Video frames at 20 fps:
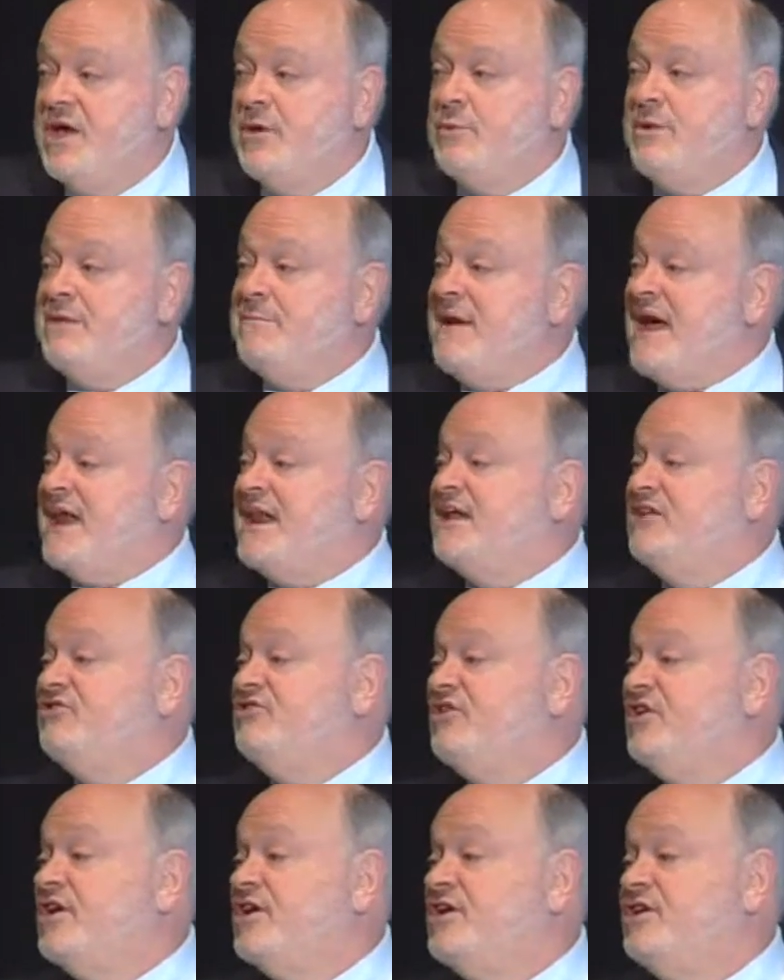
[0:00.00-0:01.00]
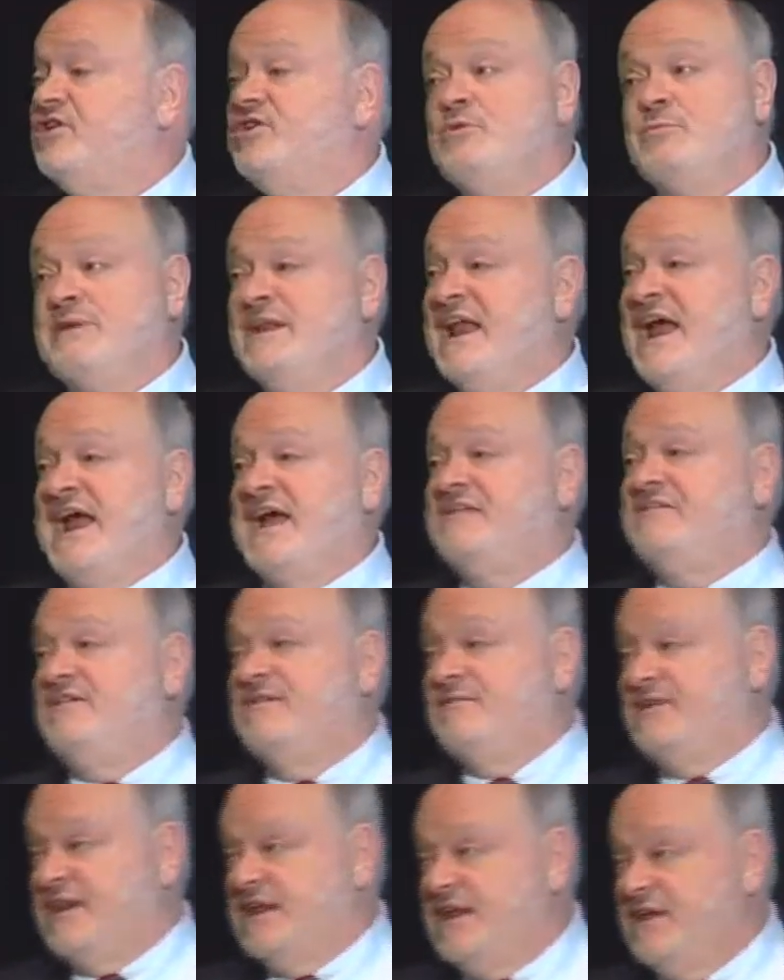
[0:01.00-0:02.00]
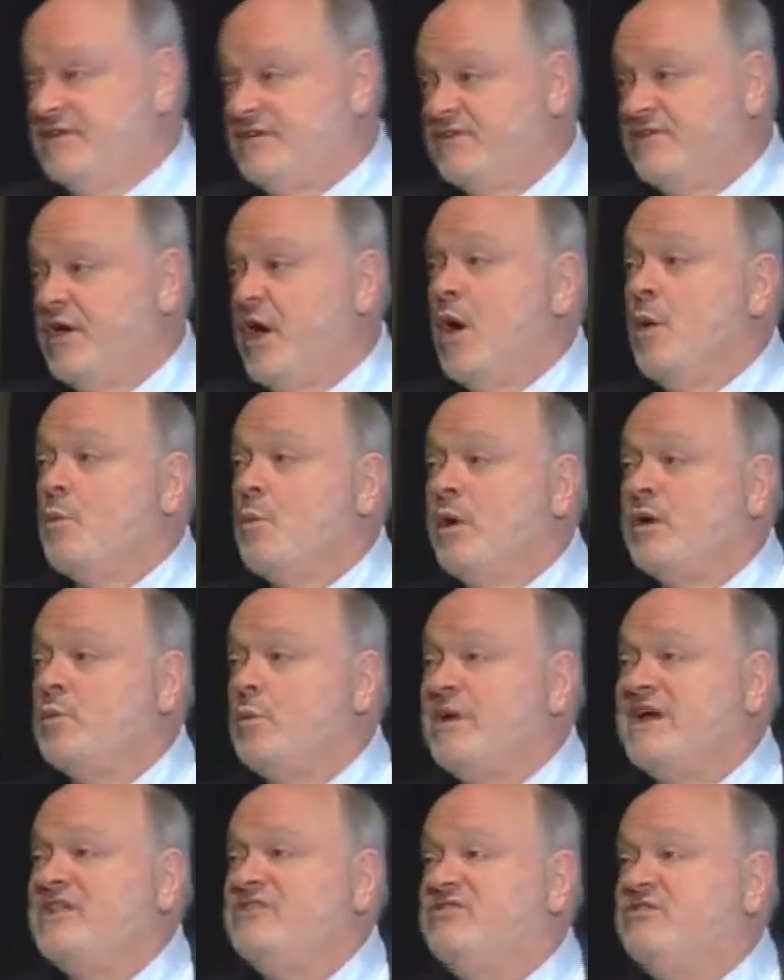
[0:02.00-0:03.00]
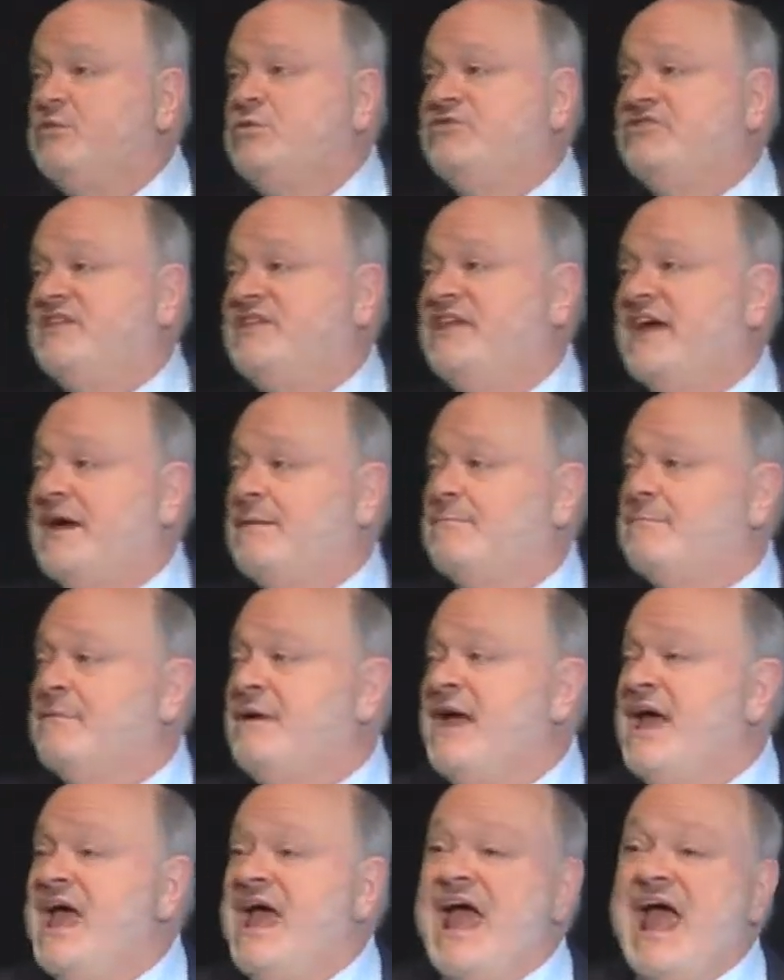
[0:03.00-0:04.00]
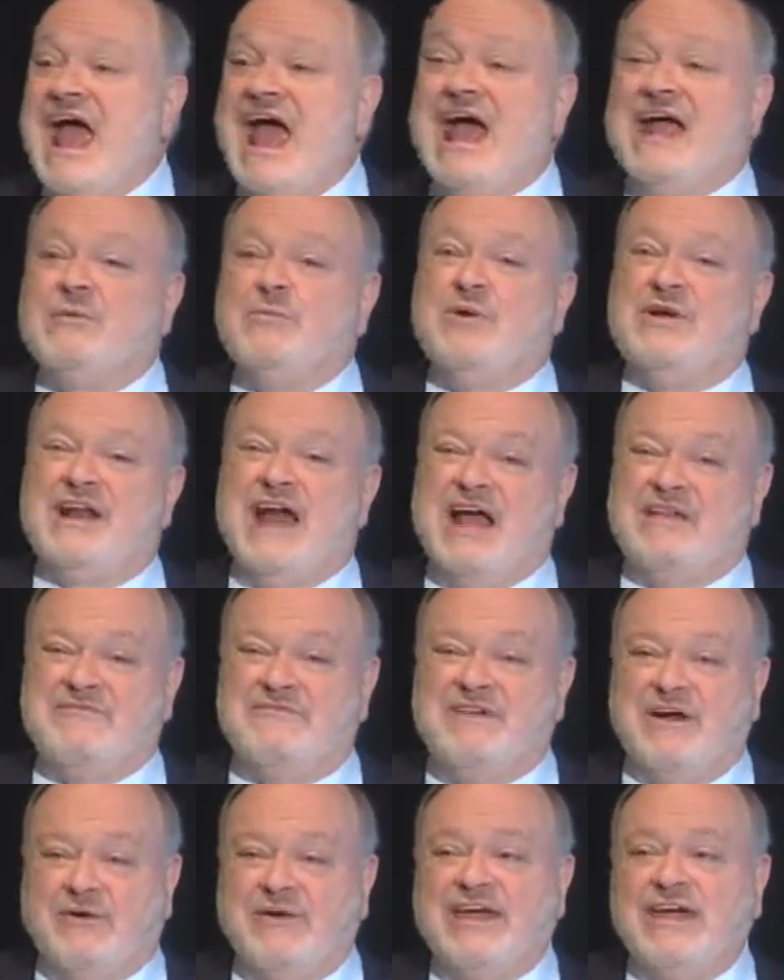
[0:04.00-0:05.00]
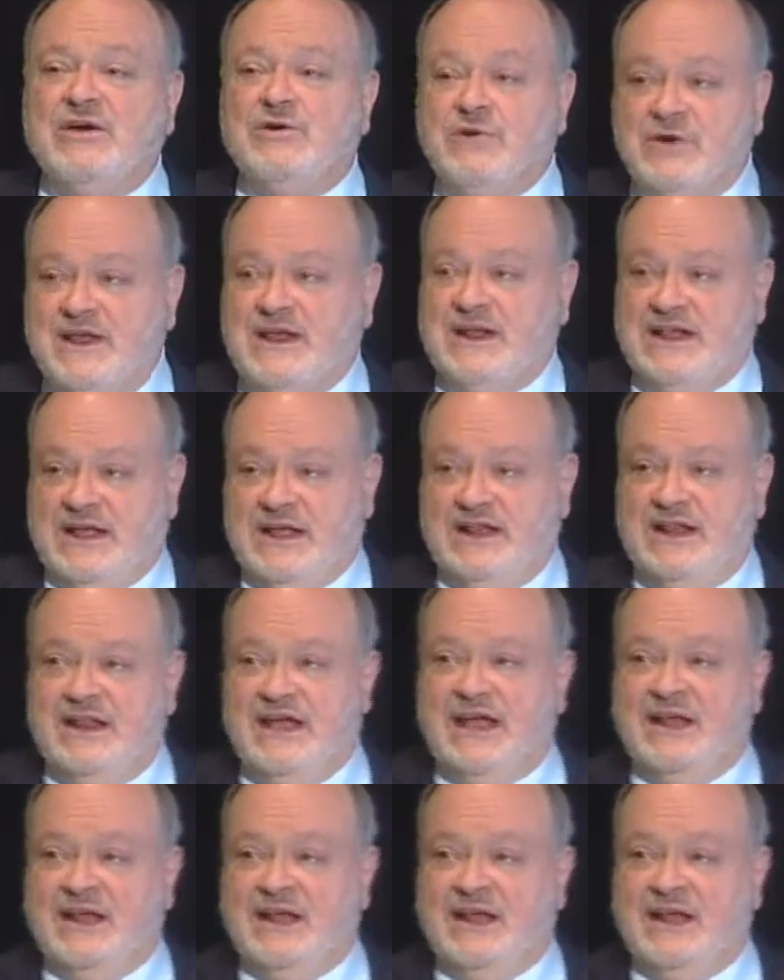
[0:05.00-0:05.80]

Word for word: we manage human activities, what we do to them, and we're not very good at it.